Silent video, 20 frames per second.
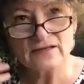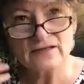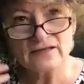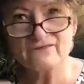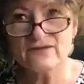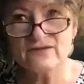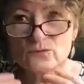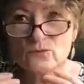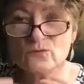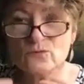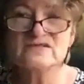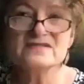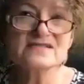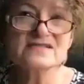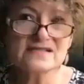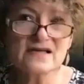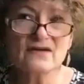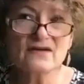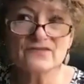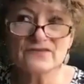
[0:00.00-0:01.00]
loving
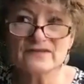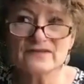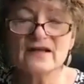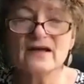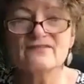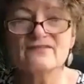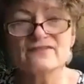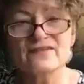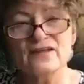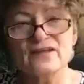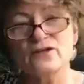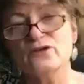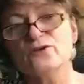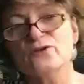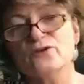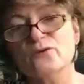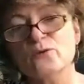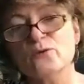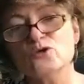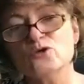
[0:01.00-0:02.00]
oneself enough that
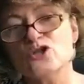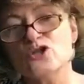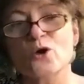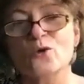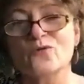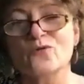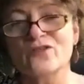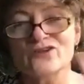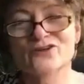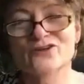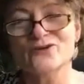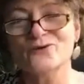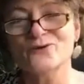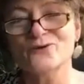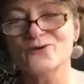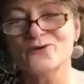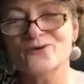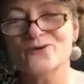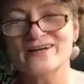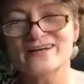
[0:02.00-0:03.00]
you know that
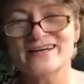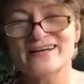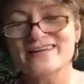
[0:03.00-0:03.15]
you